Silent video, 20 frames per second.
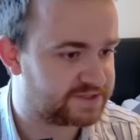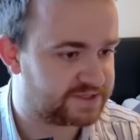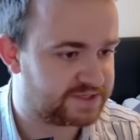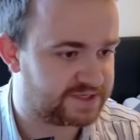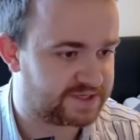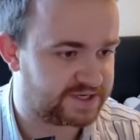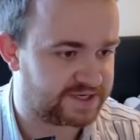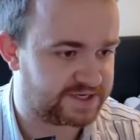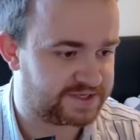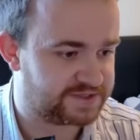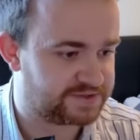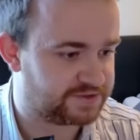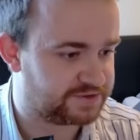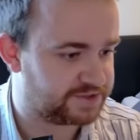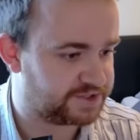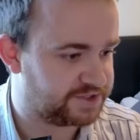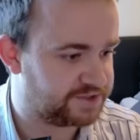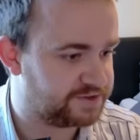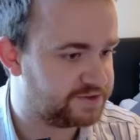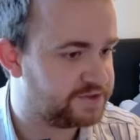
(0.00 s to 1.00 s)
Okay,
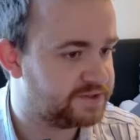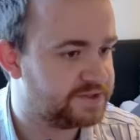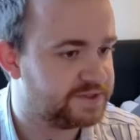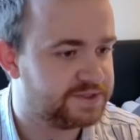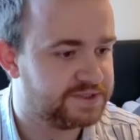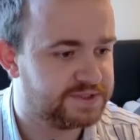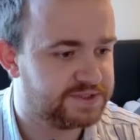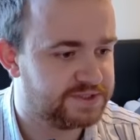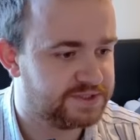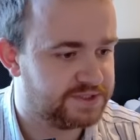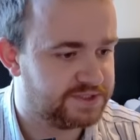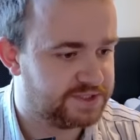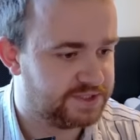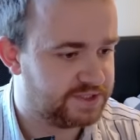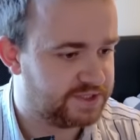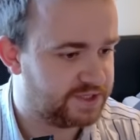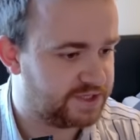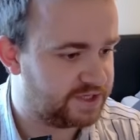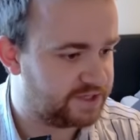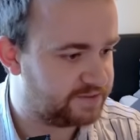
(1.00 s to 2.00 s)
Q.
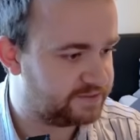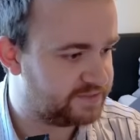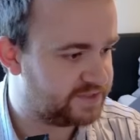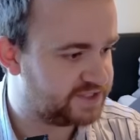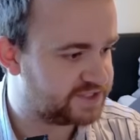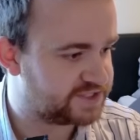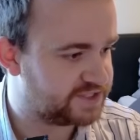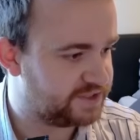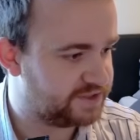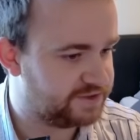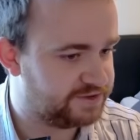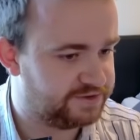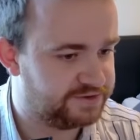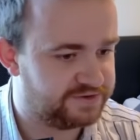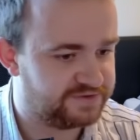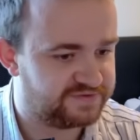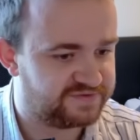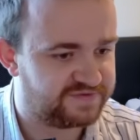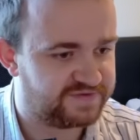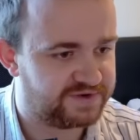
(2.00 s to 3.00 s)
Let's go
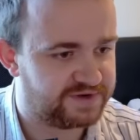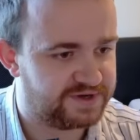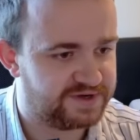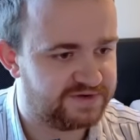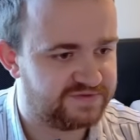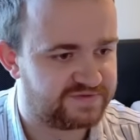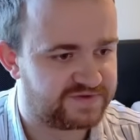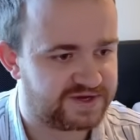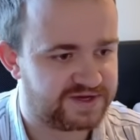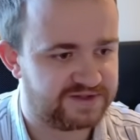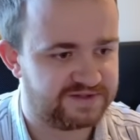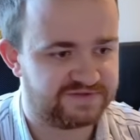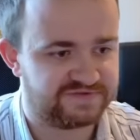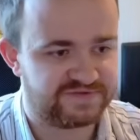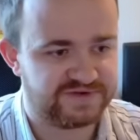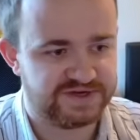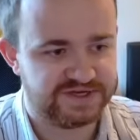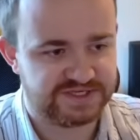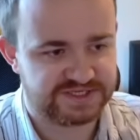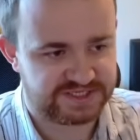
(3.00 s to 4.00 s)
5 at the
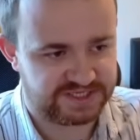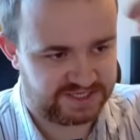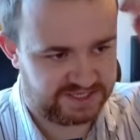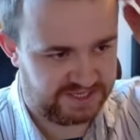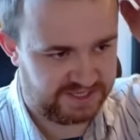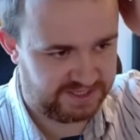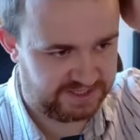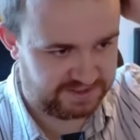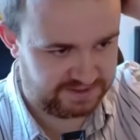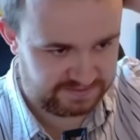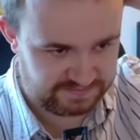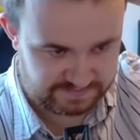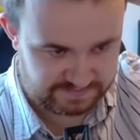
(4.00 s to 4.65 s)
feet again.